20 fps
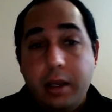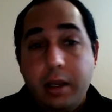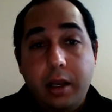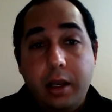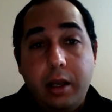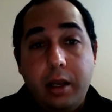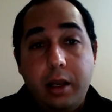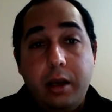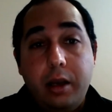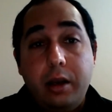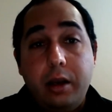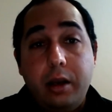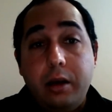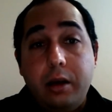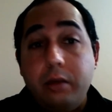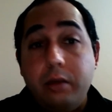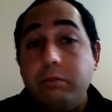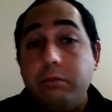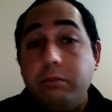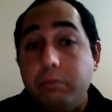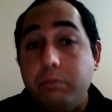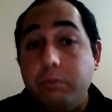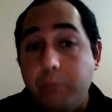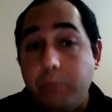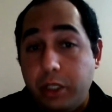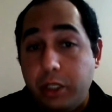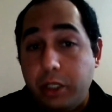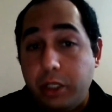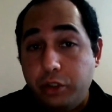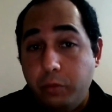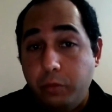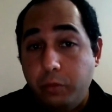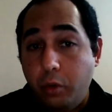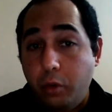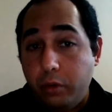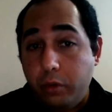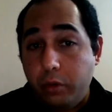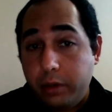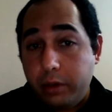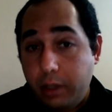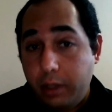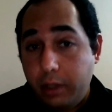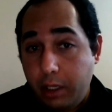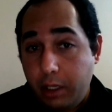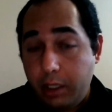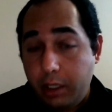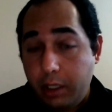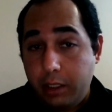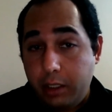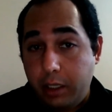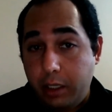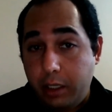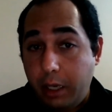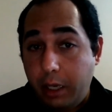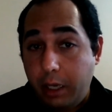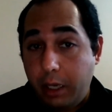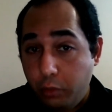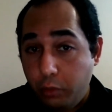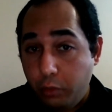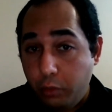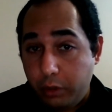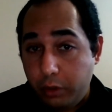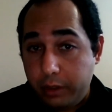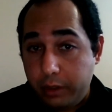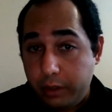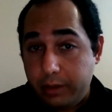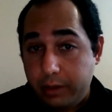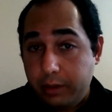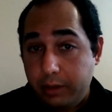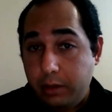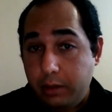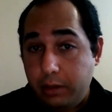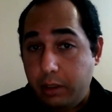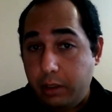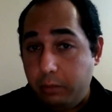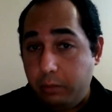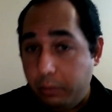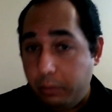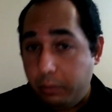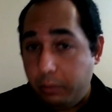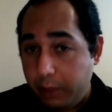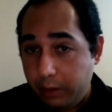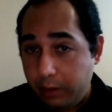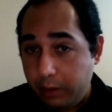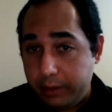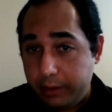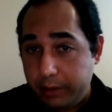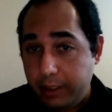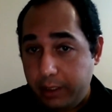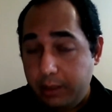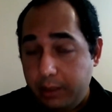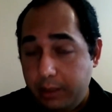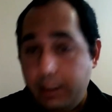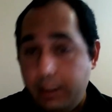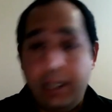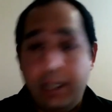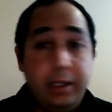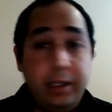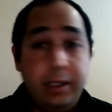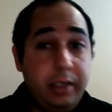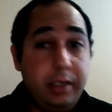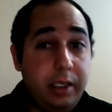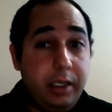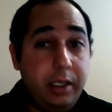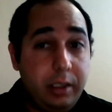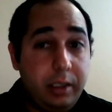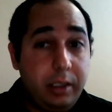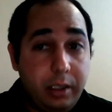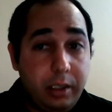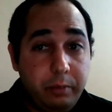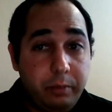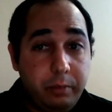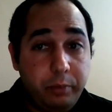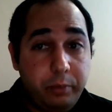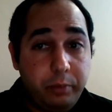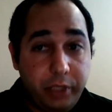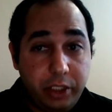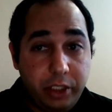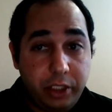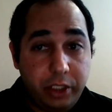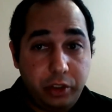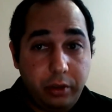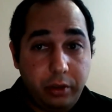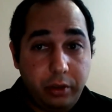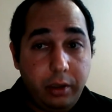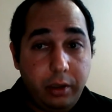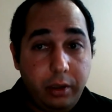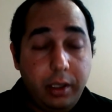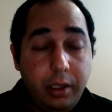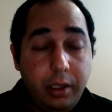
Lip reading: much more upward mobility and income potential,